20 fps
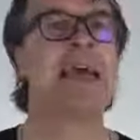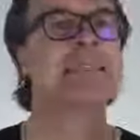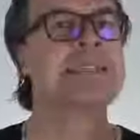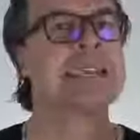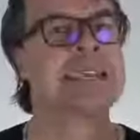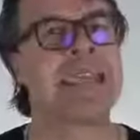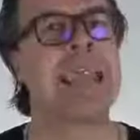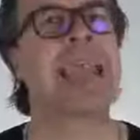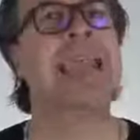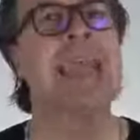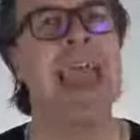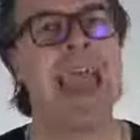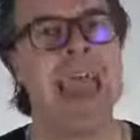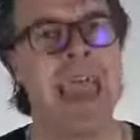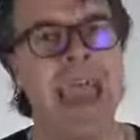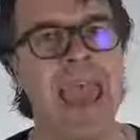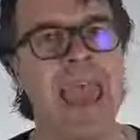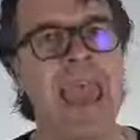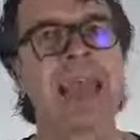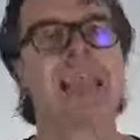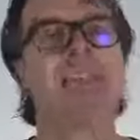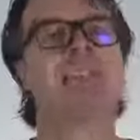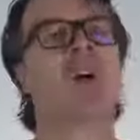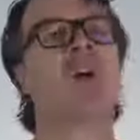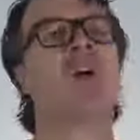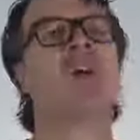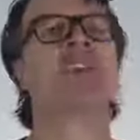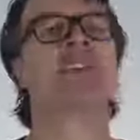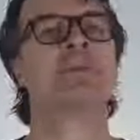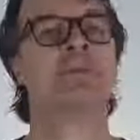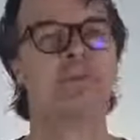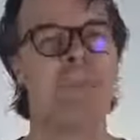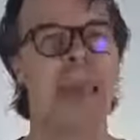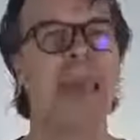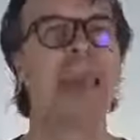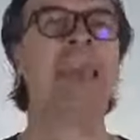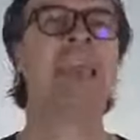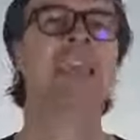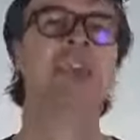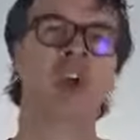So get your hands on as
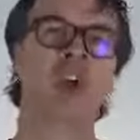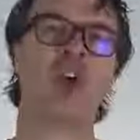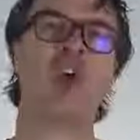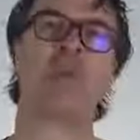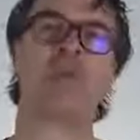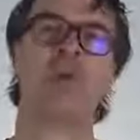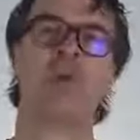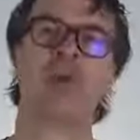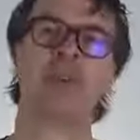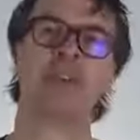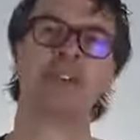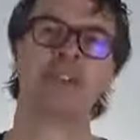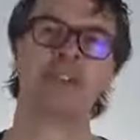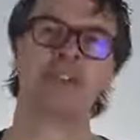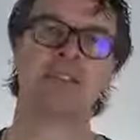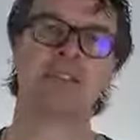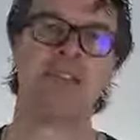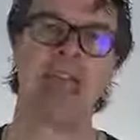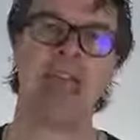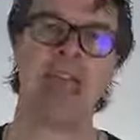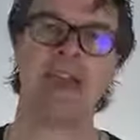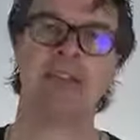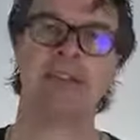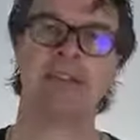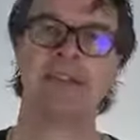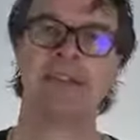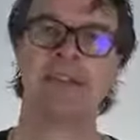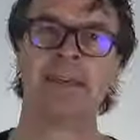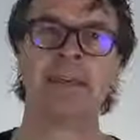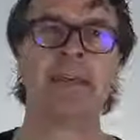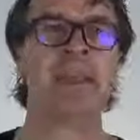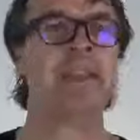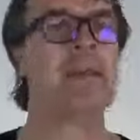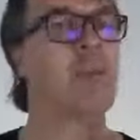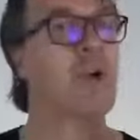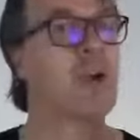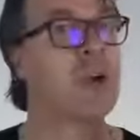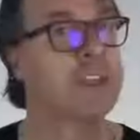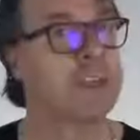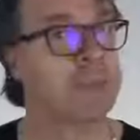many cuboids as you can. The
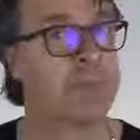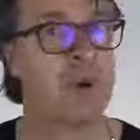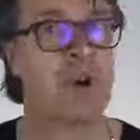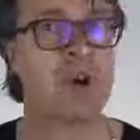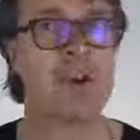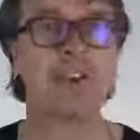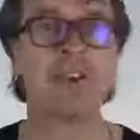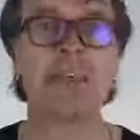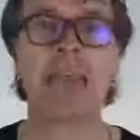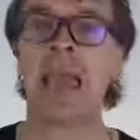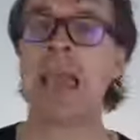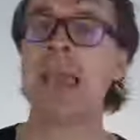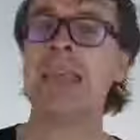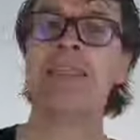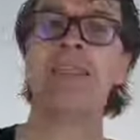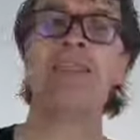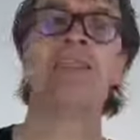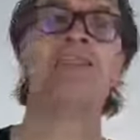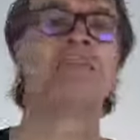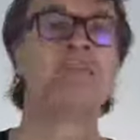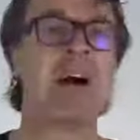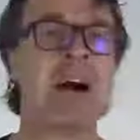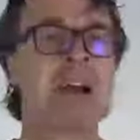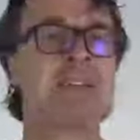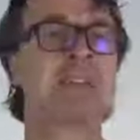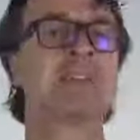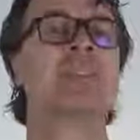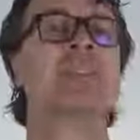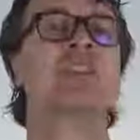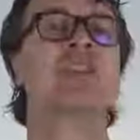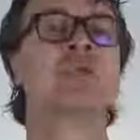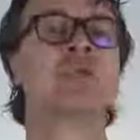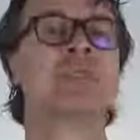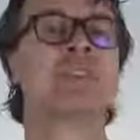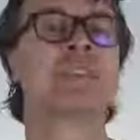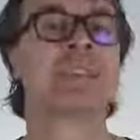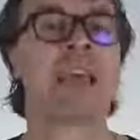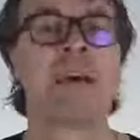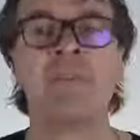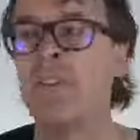more experience you gain, the faster you'll
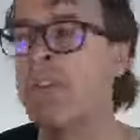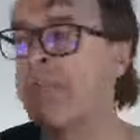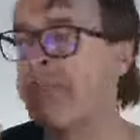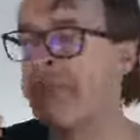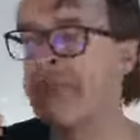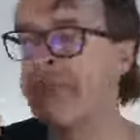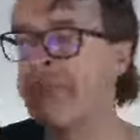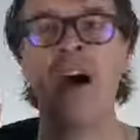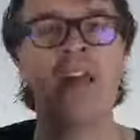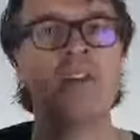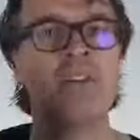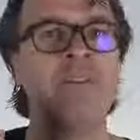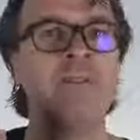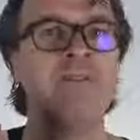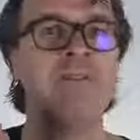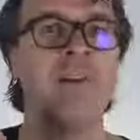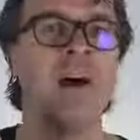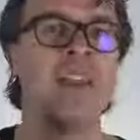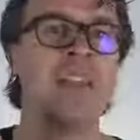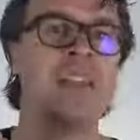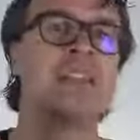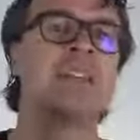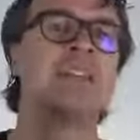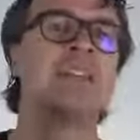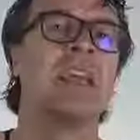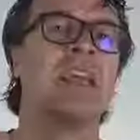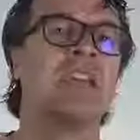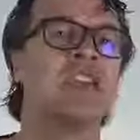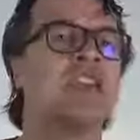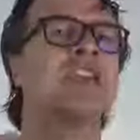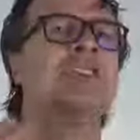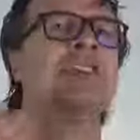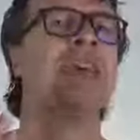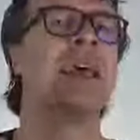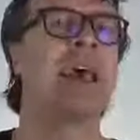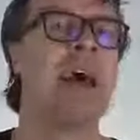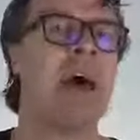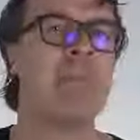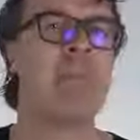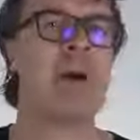discover the finer and finer distinctions
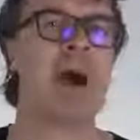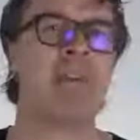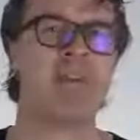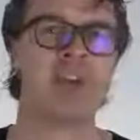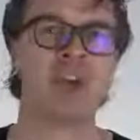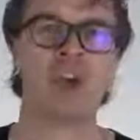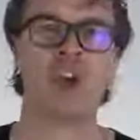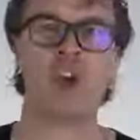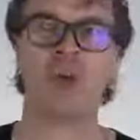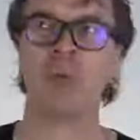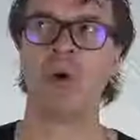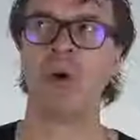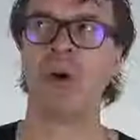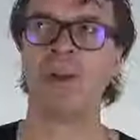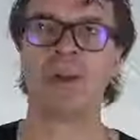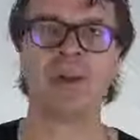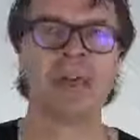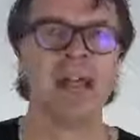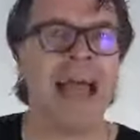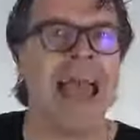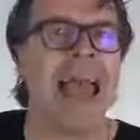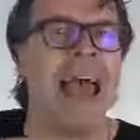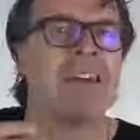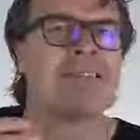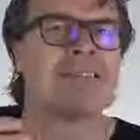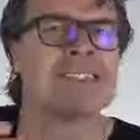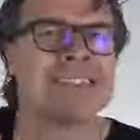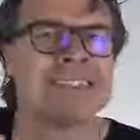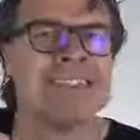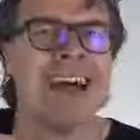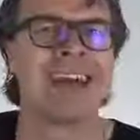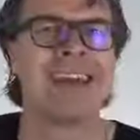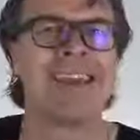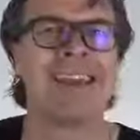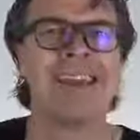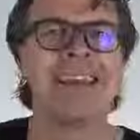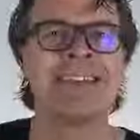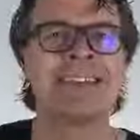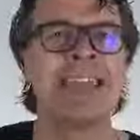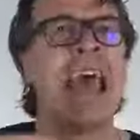about the cuboid, like how stuck
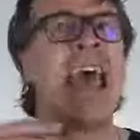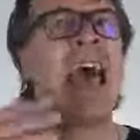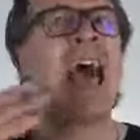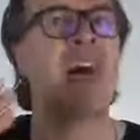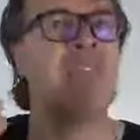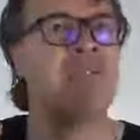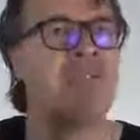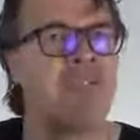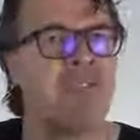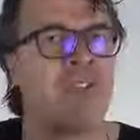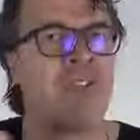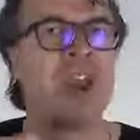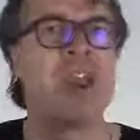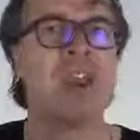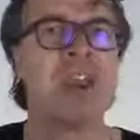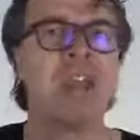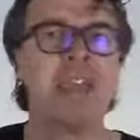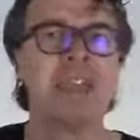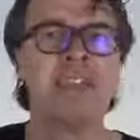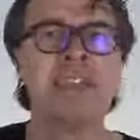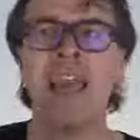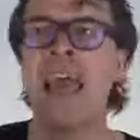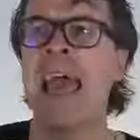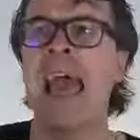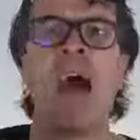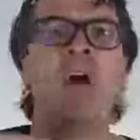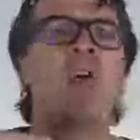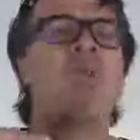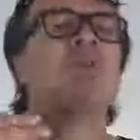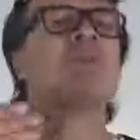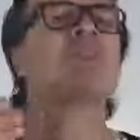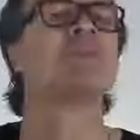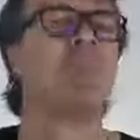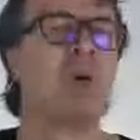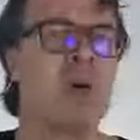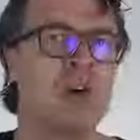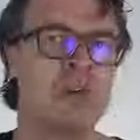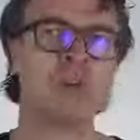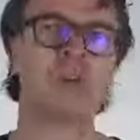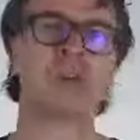it is, how free it is, how it
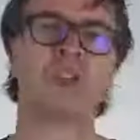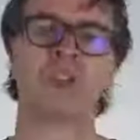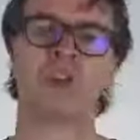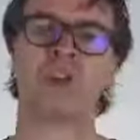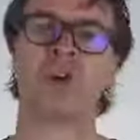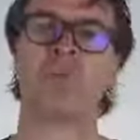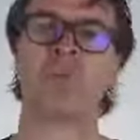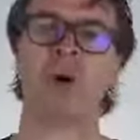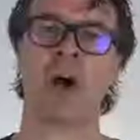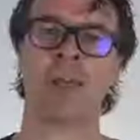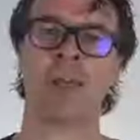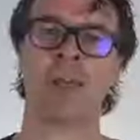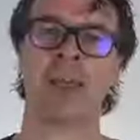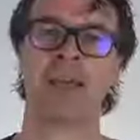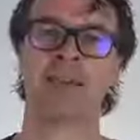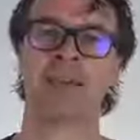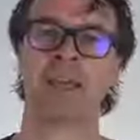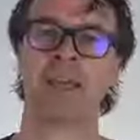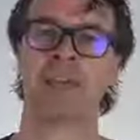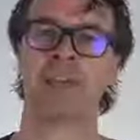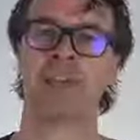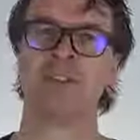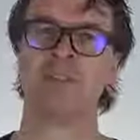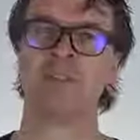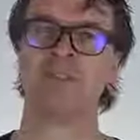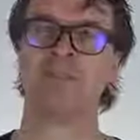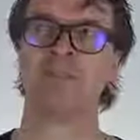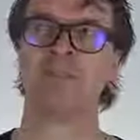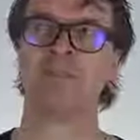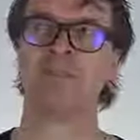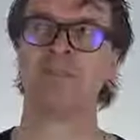responds to your mobilizations.